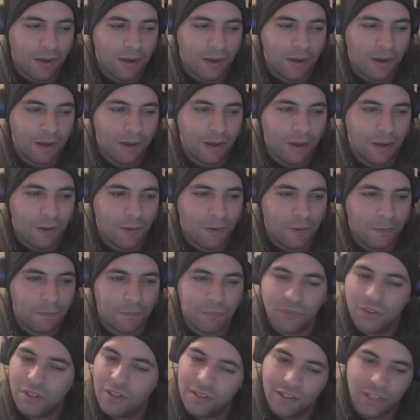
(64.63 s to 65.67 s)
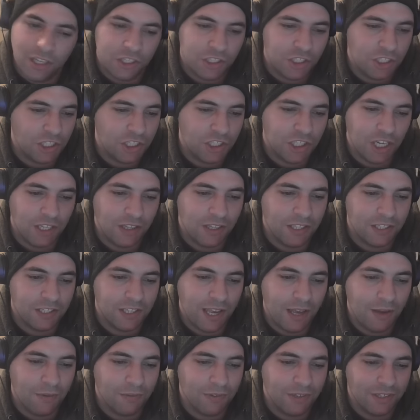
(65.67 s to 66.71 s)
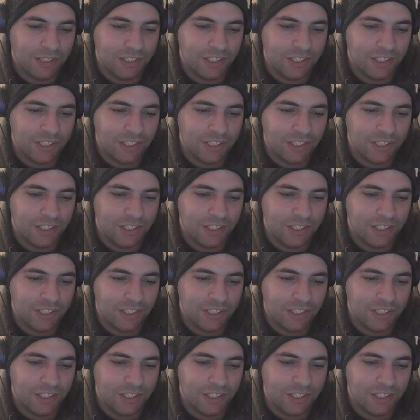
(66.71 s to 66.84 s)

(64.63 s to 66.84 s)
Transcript: But let's just check this out.